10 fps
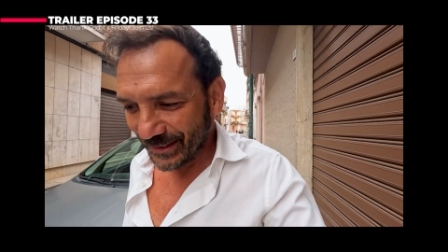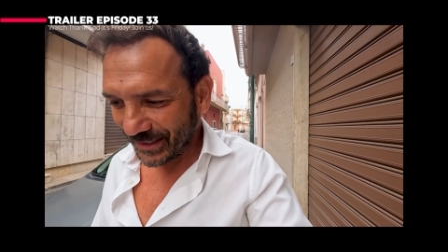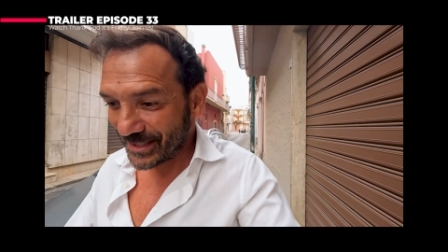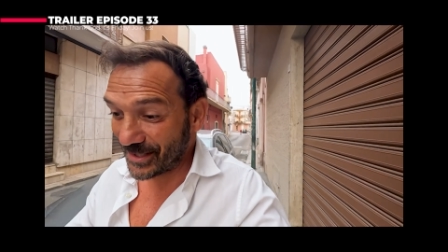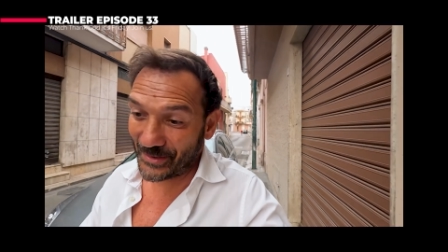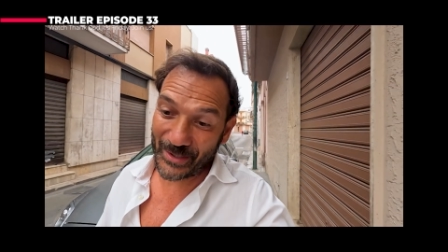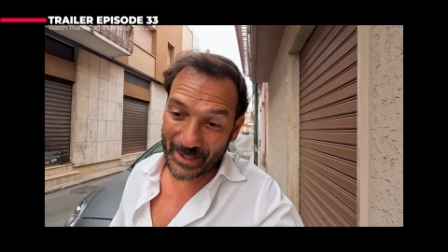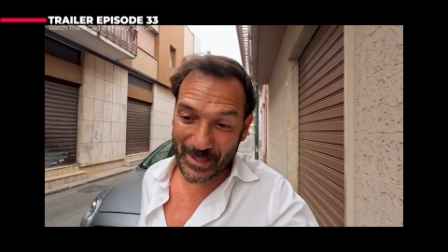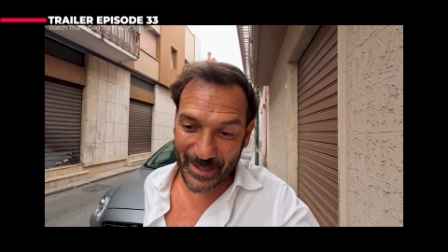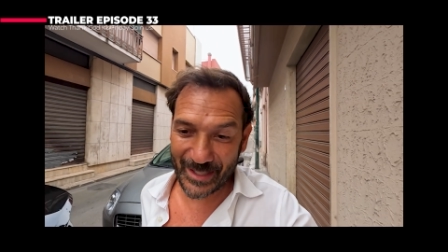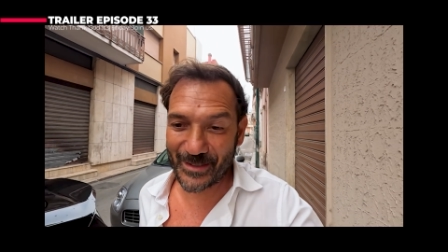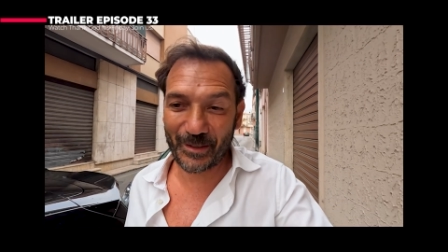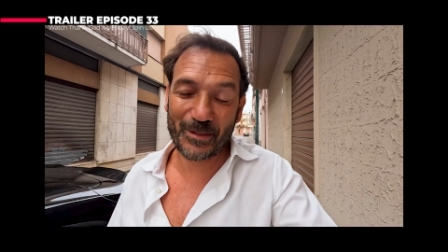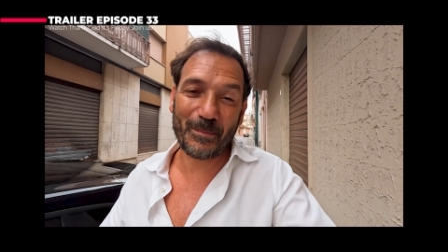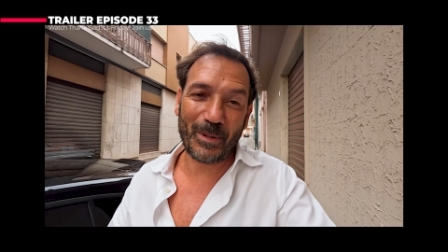It's a Thursday, so
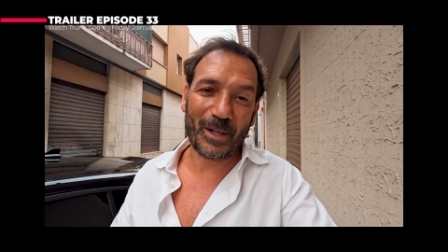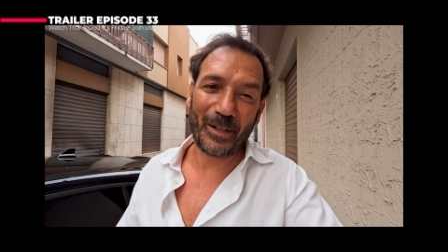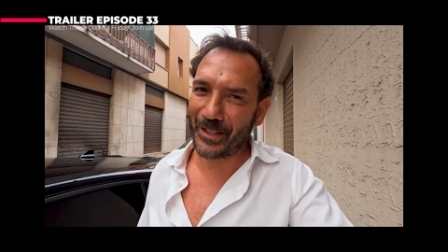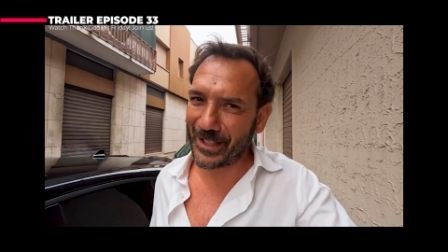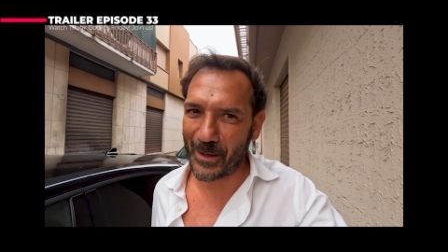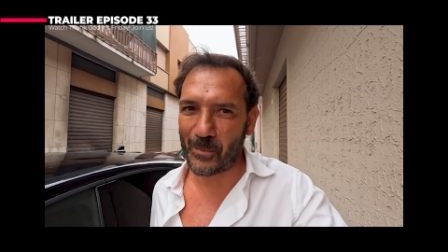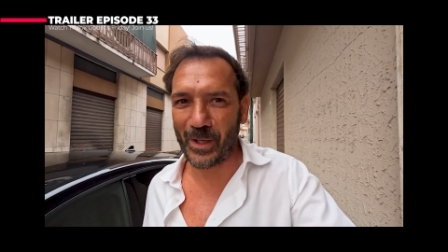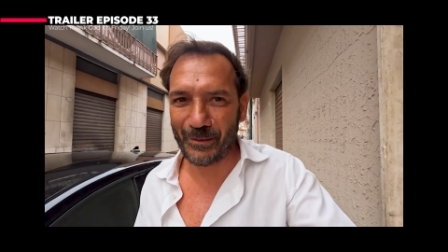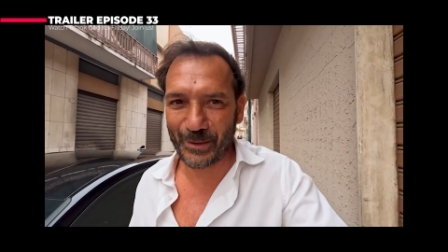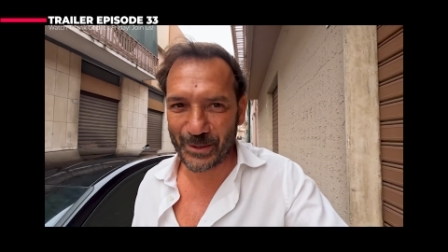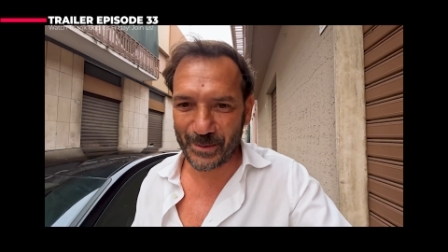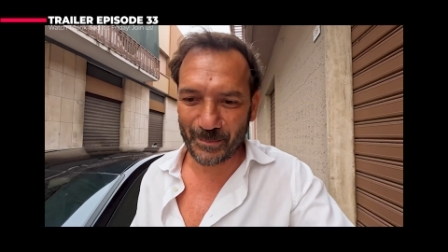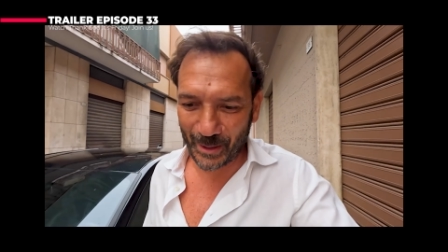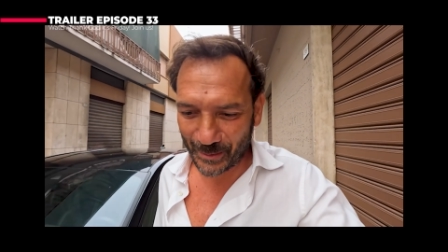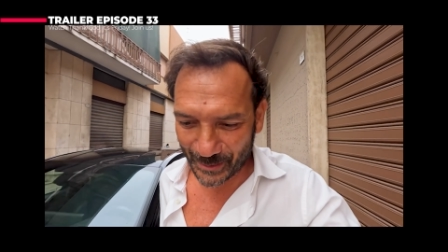tomorrow, I can't wait for
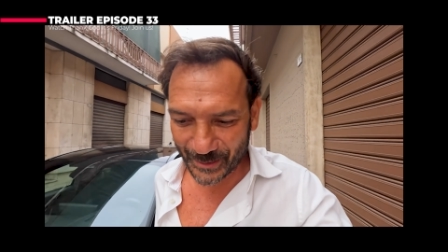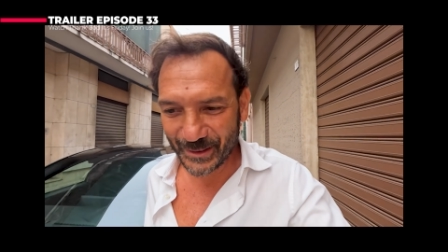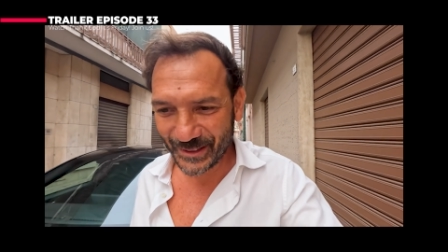tomorrow